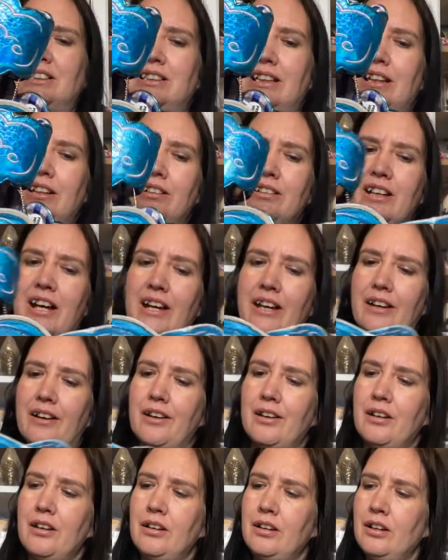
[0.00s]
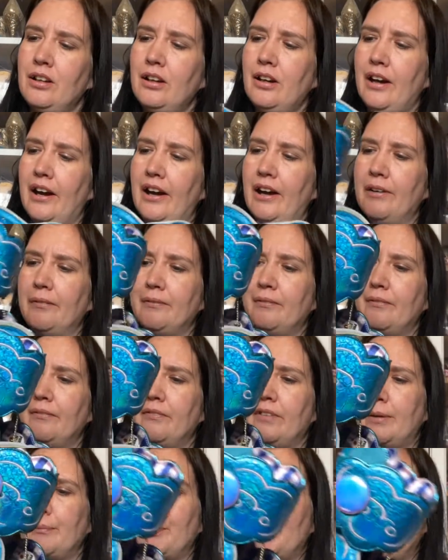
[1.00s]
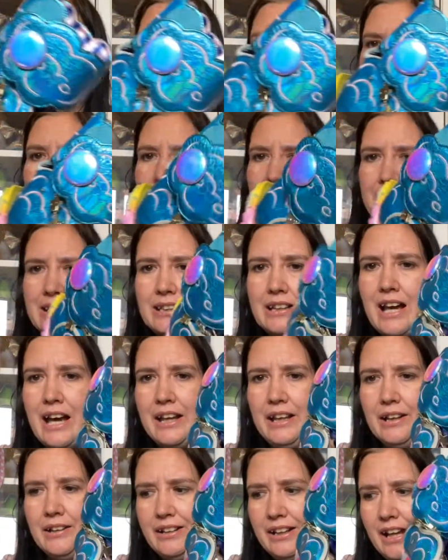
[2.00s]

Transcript: the entire Rainbow Wings collection. I only